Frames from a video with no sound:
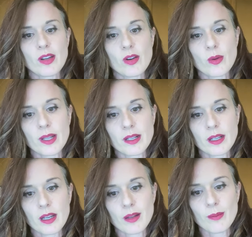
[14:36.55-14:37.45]
And
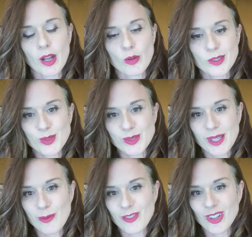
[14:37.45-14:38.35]
I hope this was
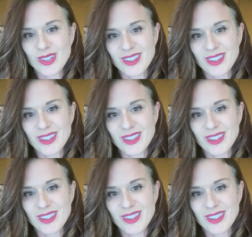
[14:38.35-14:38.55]
helpful.